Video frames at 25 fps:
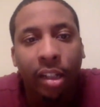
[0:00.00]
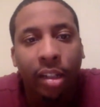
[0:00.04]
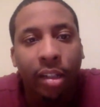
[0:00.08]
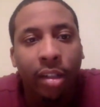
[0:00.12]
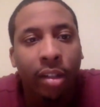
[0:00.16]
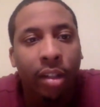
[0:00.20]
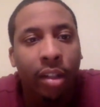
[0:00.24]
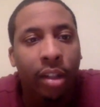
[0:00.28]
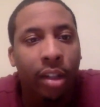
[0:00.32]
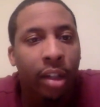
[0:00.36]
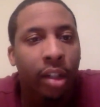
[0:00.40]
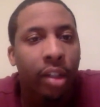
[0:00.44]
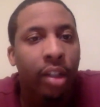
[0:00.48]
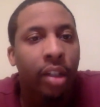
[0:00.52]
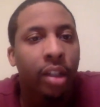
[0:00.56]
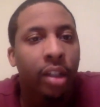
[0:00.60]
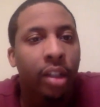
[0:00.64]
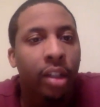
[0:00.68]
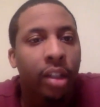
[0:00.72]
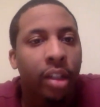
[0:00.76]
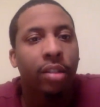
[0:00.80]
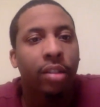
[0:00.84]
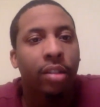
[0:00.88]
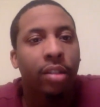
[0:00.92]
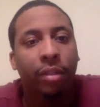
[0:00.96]
England
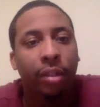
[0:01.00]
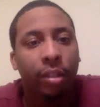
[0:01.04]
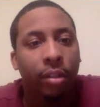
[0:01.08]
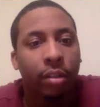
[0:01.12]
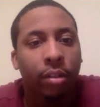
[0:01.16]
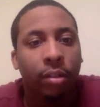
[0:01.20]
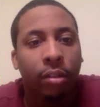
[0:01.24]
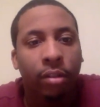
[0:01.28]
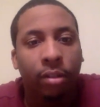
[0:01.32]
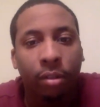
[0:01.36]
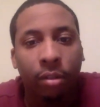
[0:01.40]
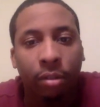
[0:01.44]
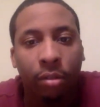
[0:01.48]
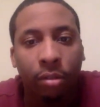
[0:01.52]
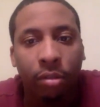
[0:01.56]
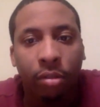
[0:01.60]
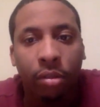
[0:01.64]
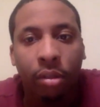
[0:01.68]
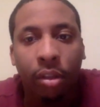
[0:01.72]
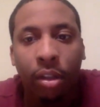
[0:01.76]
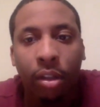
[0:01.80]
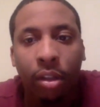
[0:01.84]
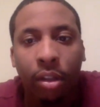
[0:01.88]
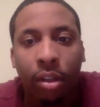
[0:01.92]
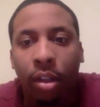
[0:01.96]
gets a field goal
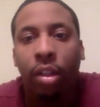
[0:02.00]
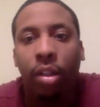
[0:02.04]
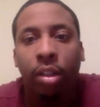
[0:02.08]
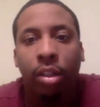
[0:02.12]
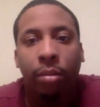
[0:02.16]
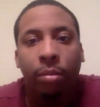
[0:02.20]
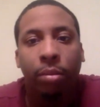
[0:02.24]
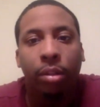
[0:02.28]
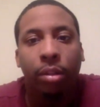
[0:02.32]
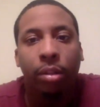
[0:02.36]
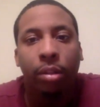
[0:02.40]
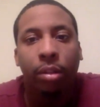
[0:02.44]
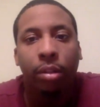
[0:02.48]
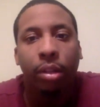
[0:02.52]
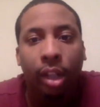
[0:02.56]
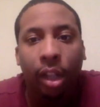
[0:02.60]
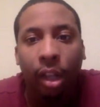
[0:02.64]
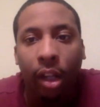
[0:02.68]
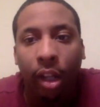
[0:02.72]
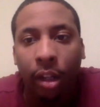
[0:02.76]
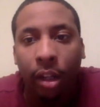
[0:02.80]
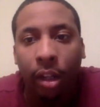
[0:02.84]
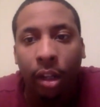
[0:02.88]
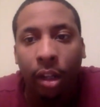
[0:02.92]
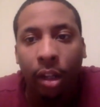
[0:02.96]
to win the
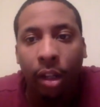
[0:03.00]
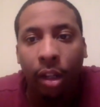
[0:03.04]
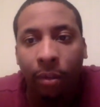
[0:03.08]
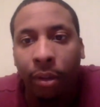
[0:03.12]
game,